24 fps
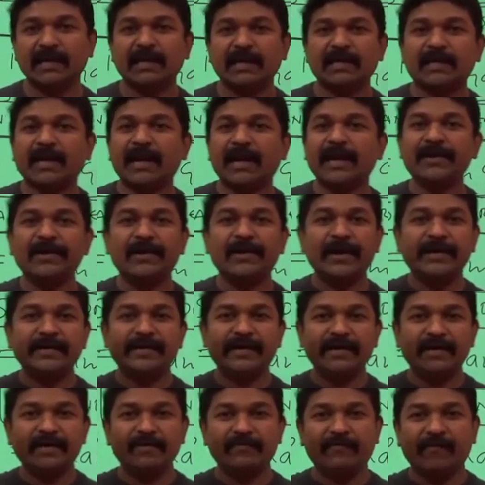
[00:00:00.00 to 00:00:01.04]
try to
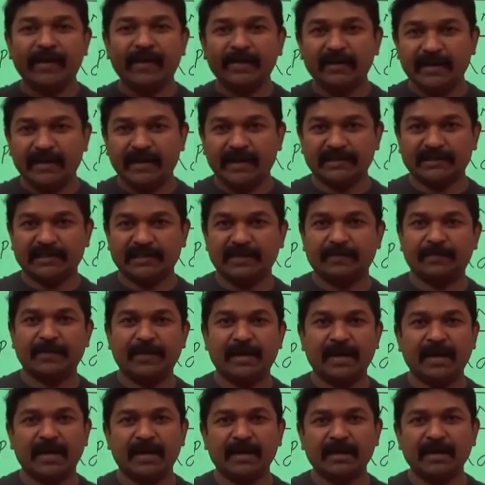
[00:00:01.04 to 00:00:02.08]
identify the national
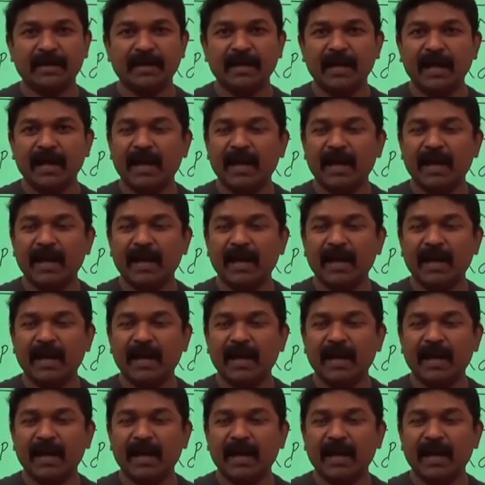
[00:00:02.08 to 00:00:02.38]
park